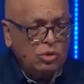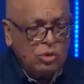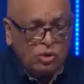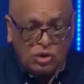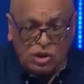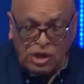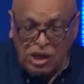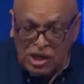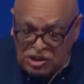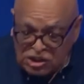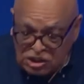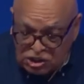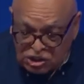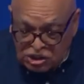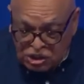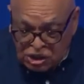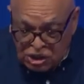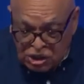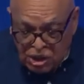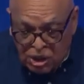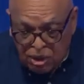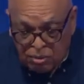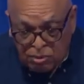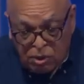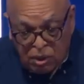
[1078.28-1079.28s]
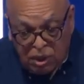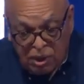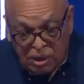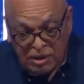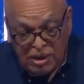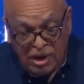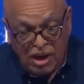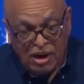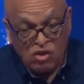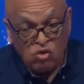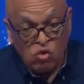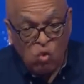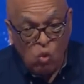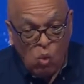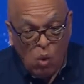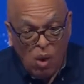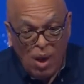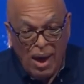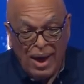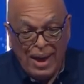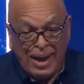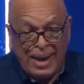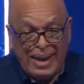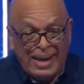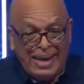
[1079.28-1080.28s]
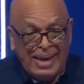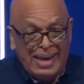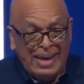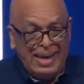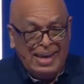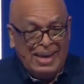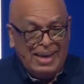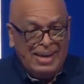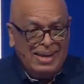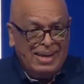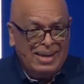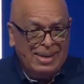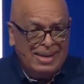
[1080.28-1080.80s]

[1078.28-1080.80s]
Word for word: So teach us to number our days. Why?